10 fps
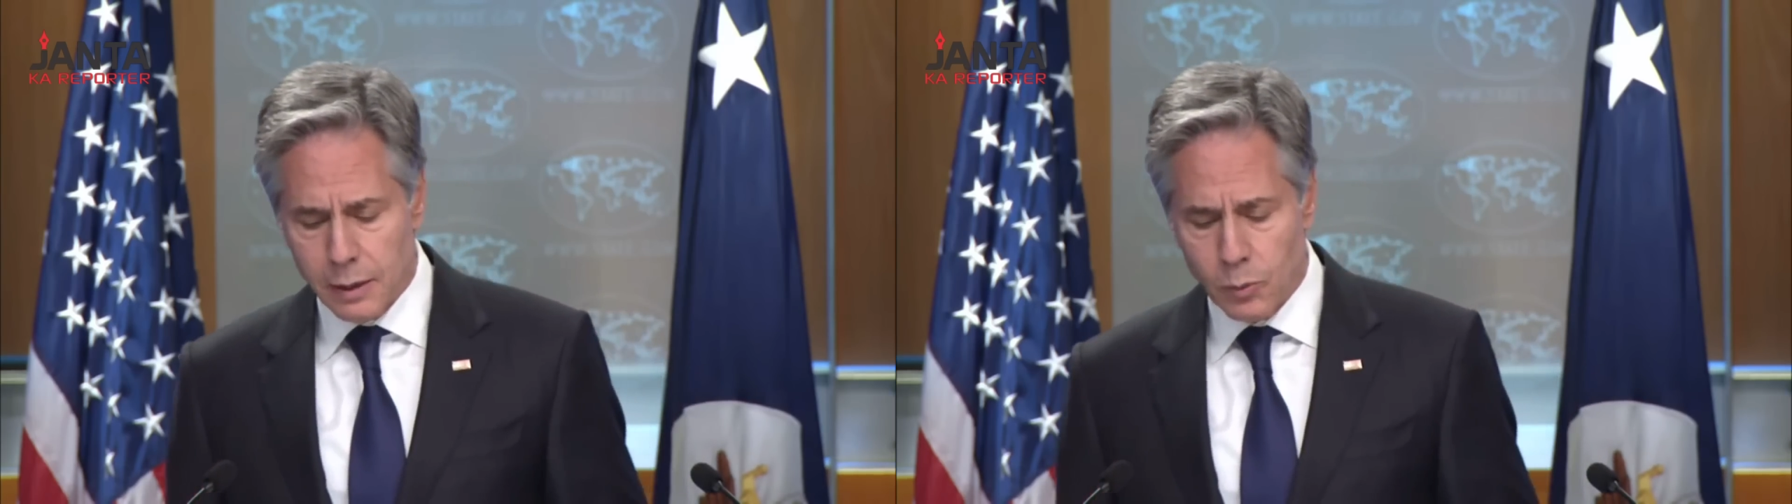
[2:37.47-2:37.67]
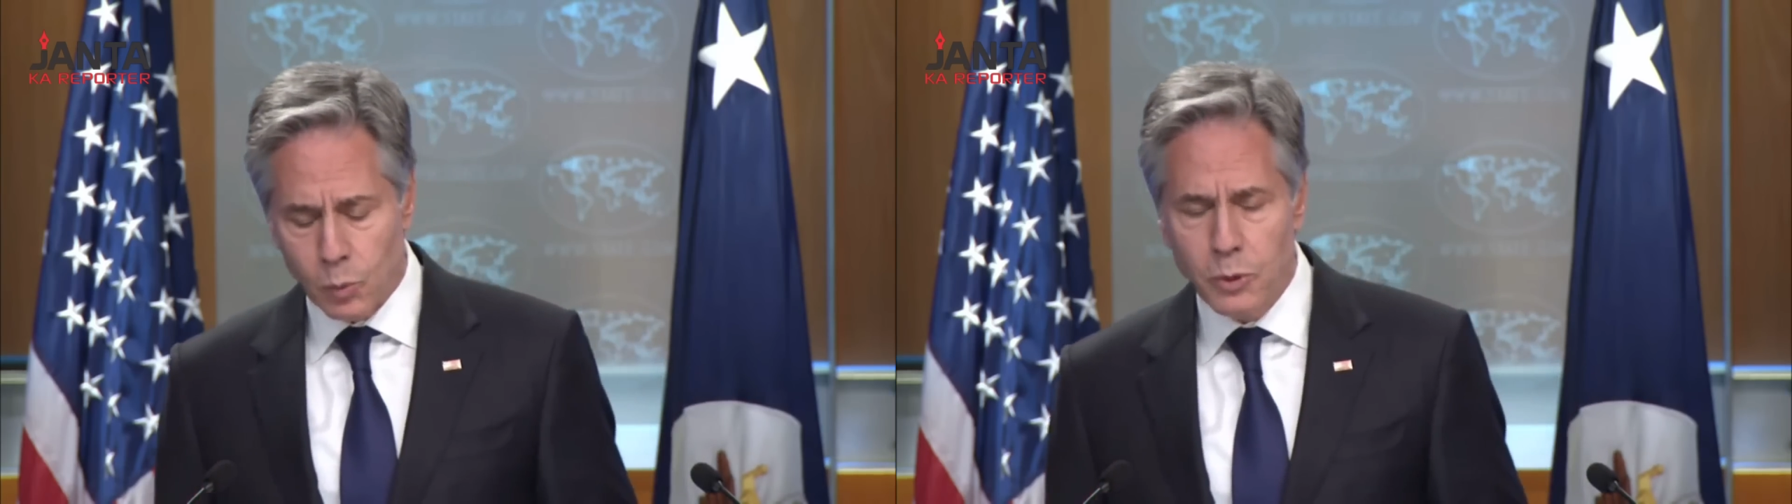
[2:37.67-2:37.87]

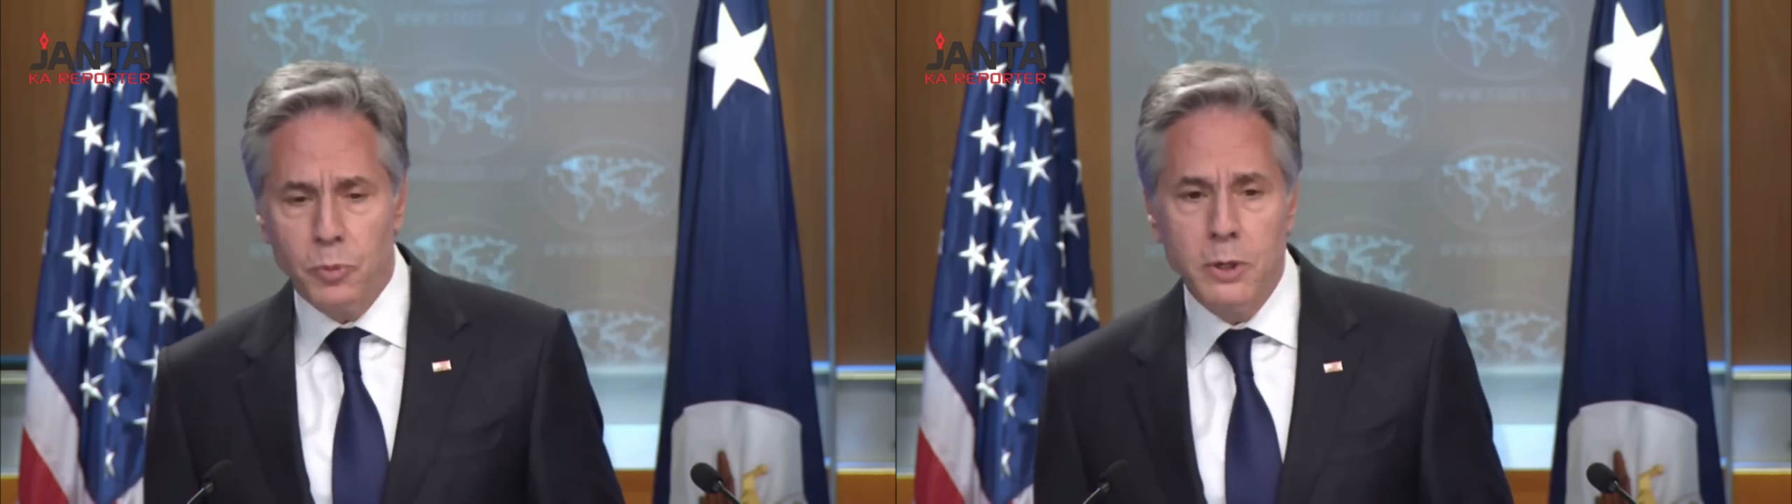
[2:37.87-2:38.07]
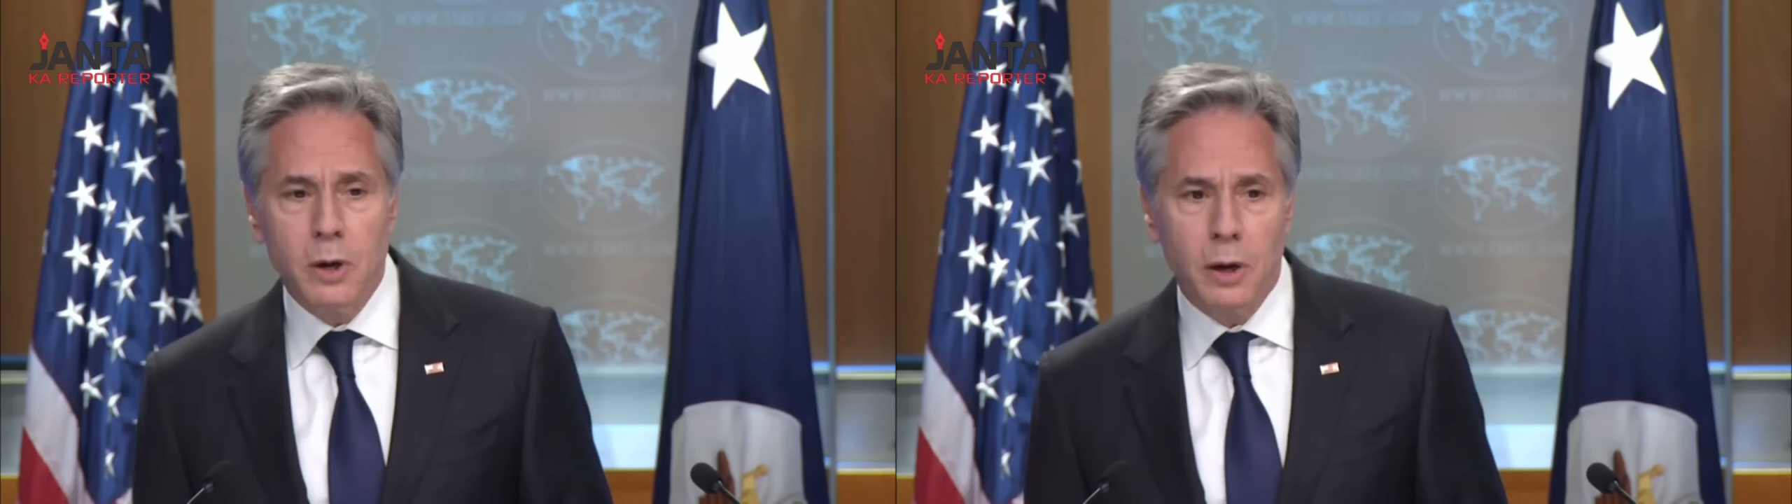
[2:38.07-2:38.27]
With
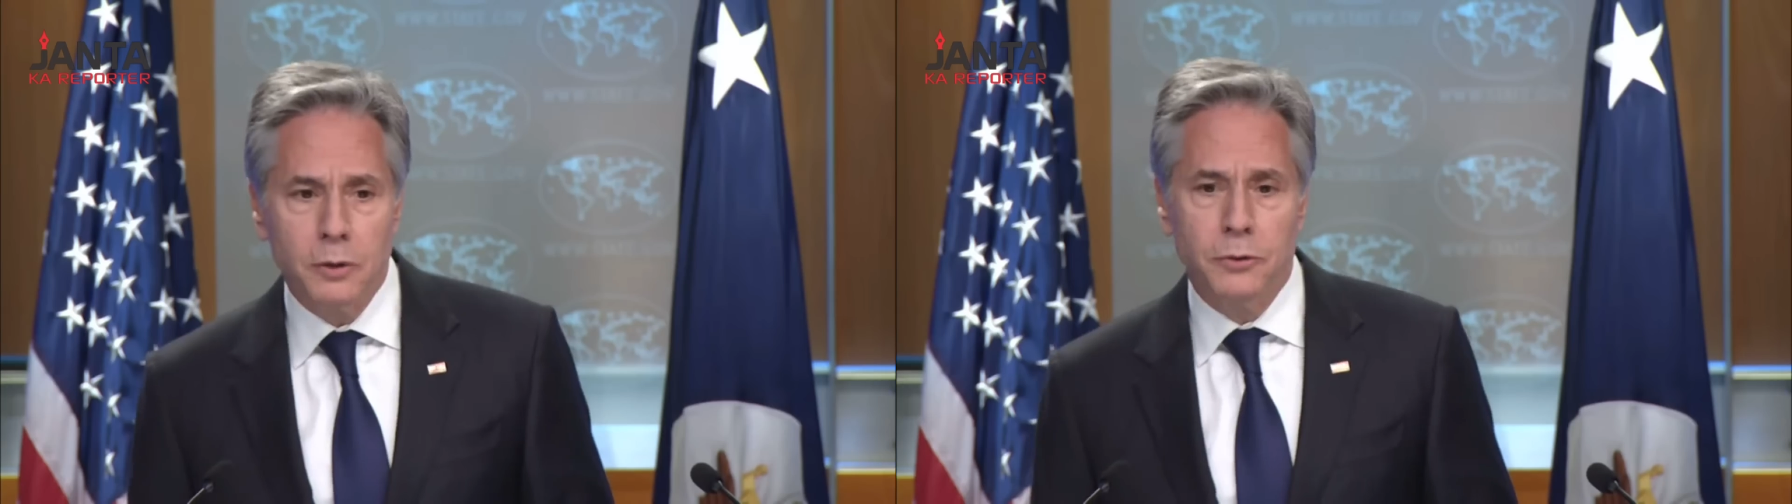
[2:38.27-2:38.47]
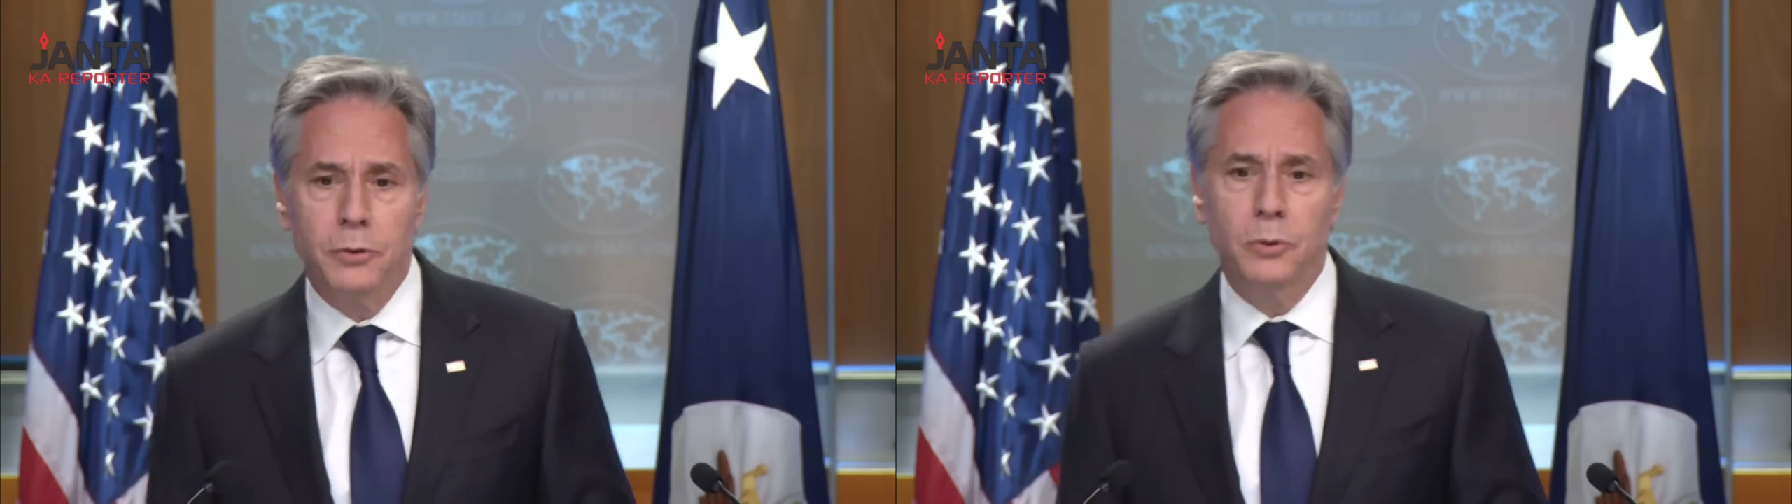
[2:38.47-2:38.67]

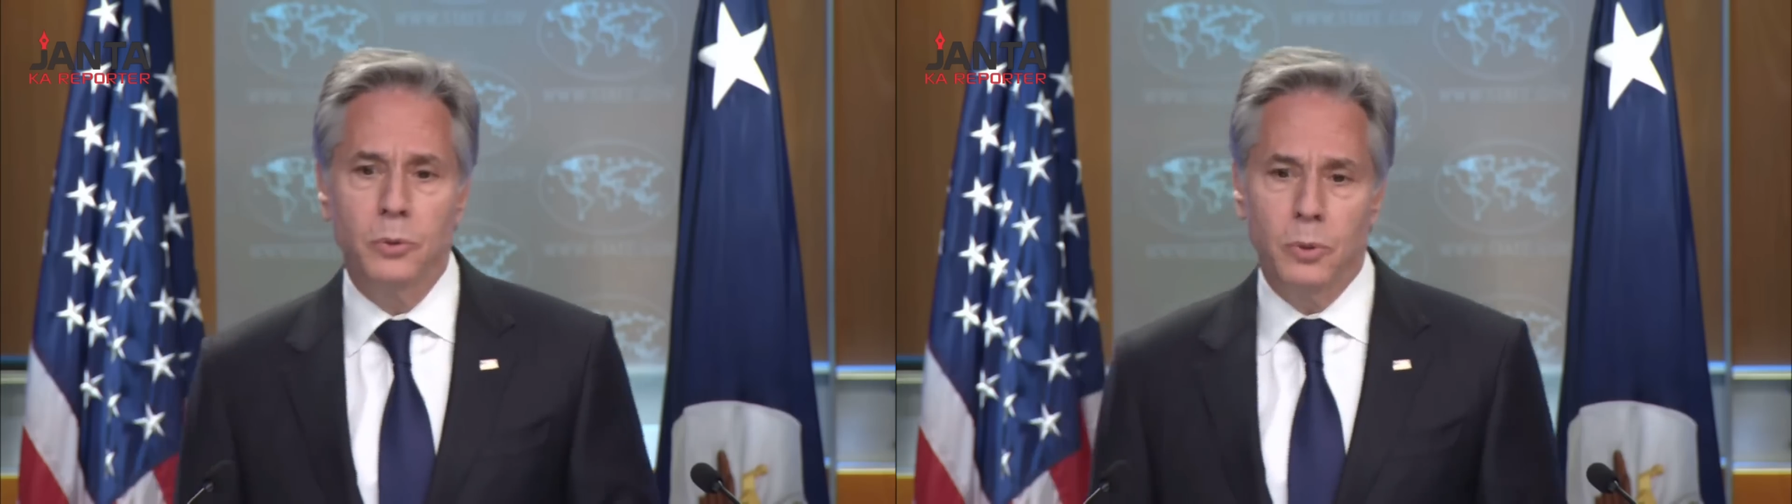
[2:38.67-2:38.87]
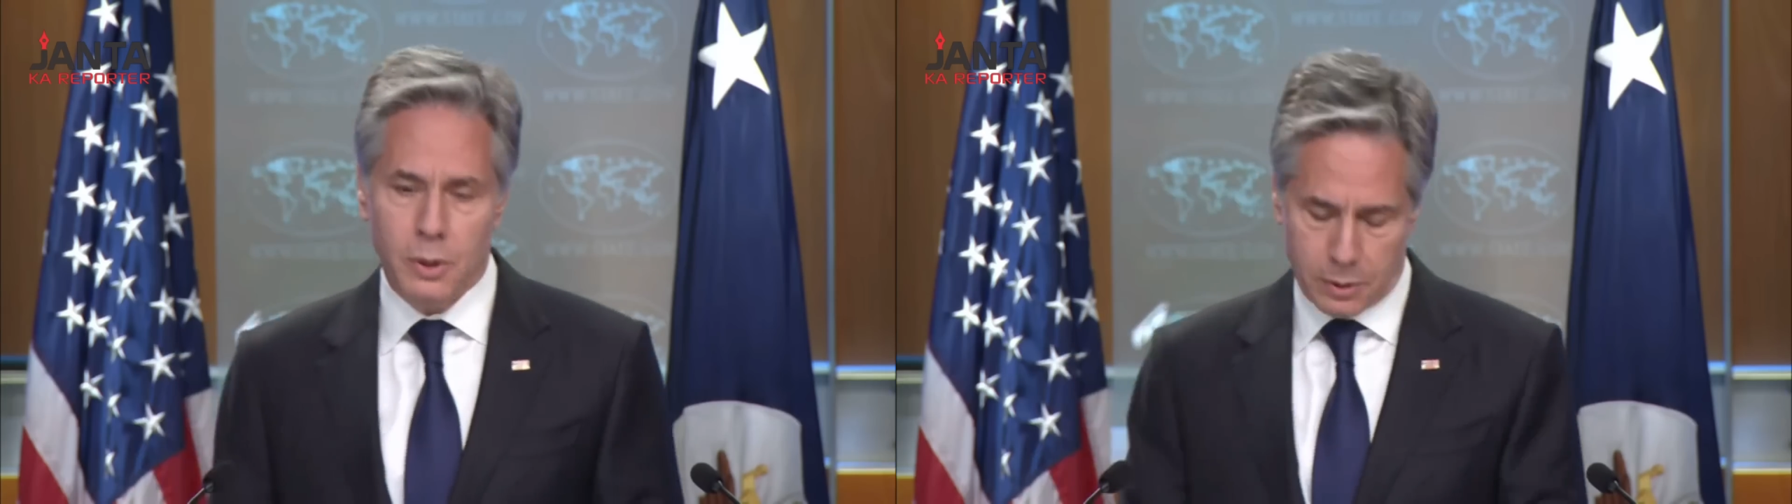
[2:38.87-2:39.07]
regard to